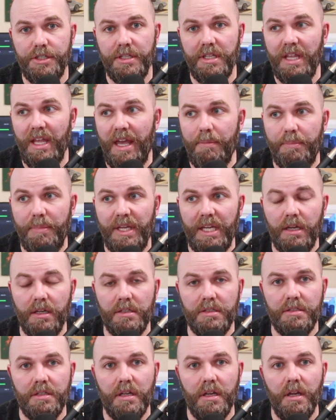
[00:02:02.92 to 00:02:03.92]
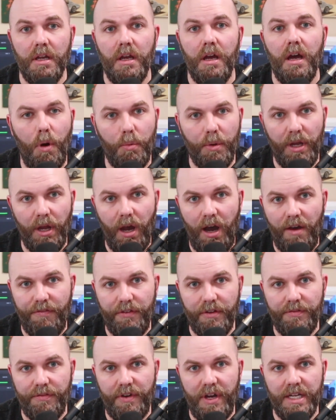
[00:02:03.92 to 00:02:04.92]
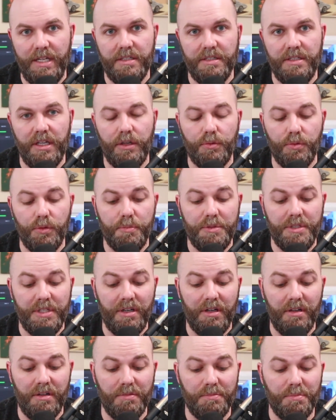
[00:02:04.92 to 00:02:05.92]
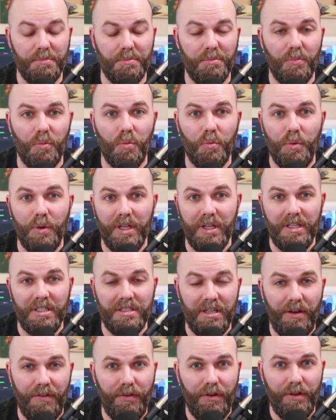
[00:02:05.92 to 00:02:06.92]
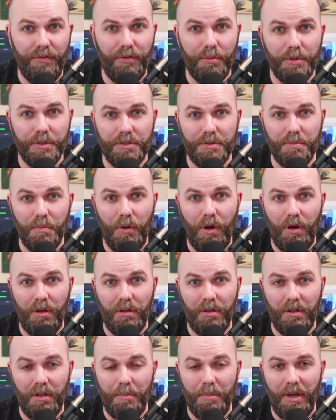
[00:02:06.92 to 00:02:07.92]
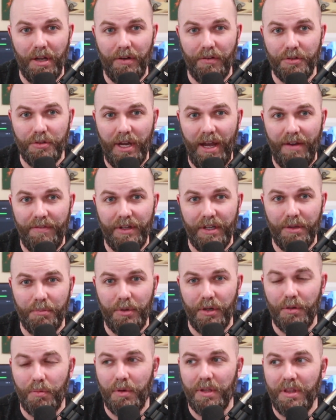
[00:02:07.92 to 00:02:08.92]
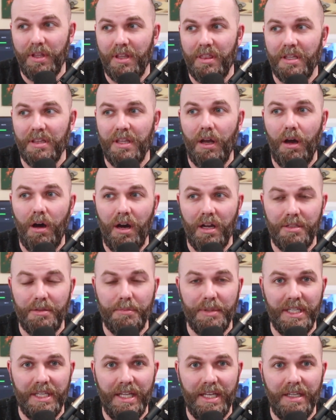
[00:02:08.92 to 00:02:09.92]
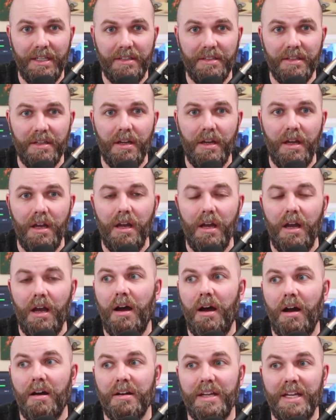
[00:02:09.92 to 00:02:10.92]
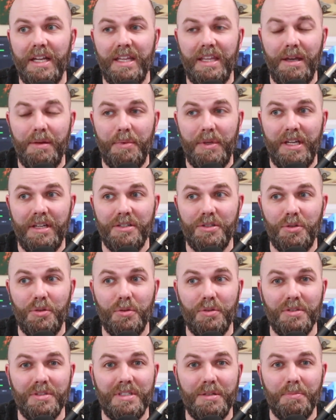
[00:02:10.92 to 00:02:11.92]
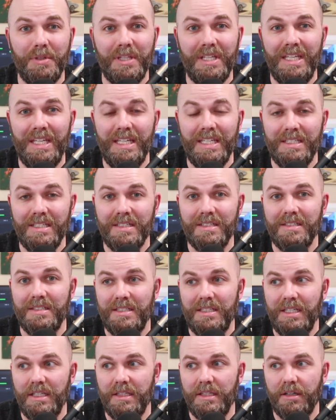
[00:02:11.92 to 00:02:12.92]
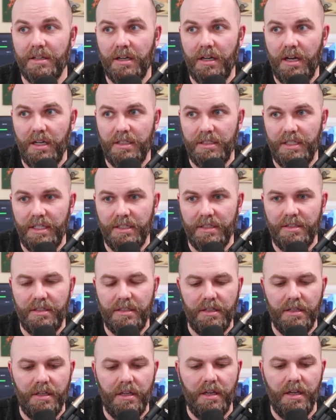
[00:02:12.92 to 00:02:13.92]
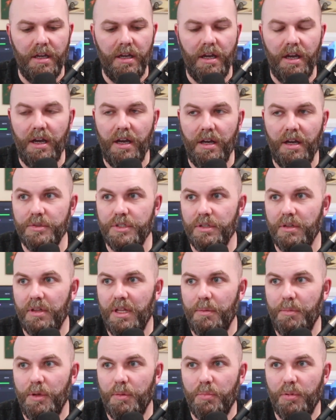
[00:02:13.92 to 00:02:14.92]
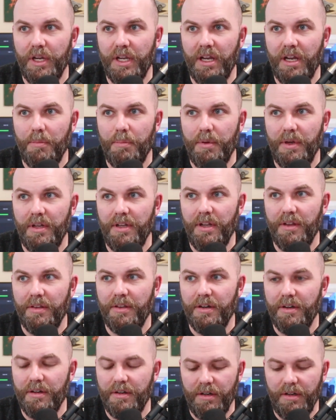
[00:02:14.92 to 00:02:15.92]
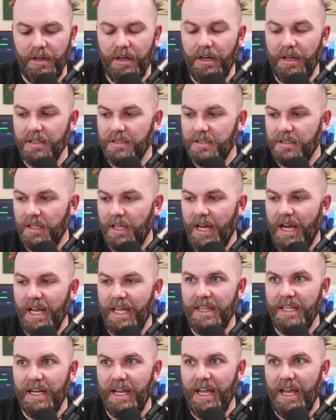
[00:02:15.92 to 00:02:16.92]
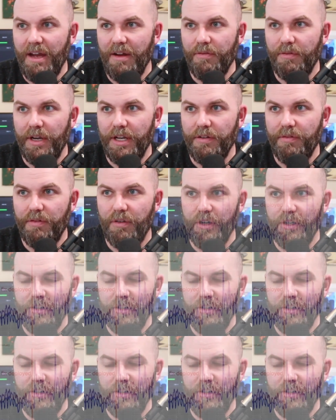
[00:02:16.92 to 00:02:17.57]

to that, because what we often find is that groups that are really suffering from a small amount of traffic compared to what they think they ought to be getting are getting that because Google simply isn't seeing their content. So let me bring up another slide that I have ready for you